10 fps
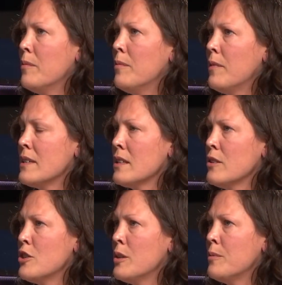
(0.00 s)

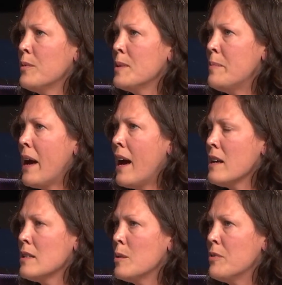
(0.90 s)
resolution was
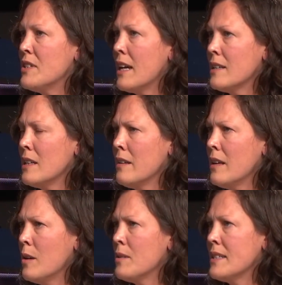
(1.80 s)
passed to protect it. I
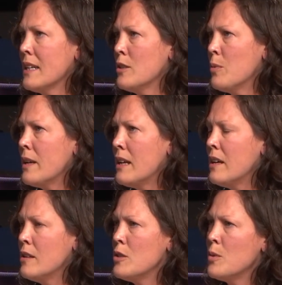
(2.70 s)
think it was like
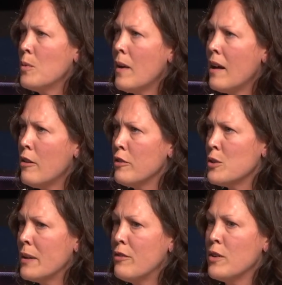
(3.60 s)
2012 or
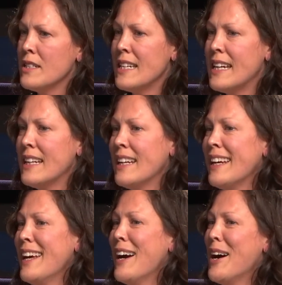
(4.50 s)
2014.
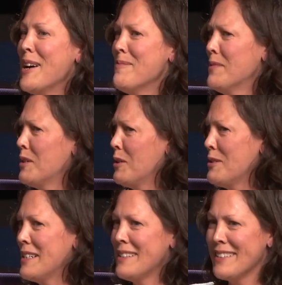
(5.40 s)
Oh,
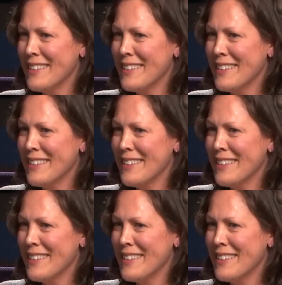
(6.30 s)
geez.